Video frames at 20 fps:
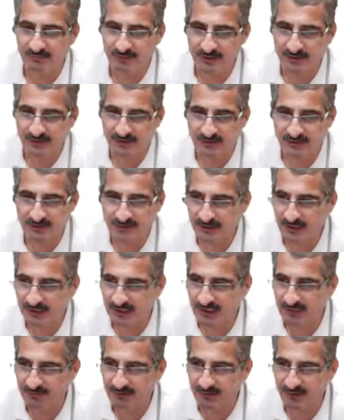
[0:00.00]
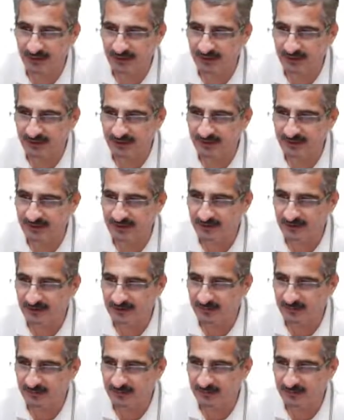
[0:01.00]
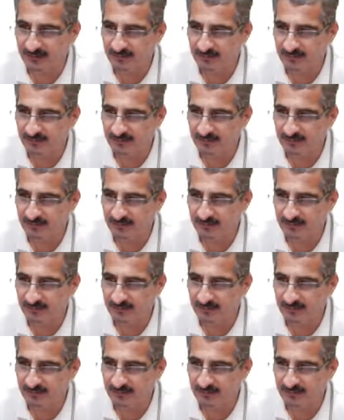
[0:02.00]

and copy a clean table.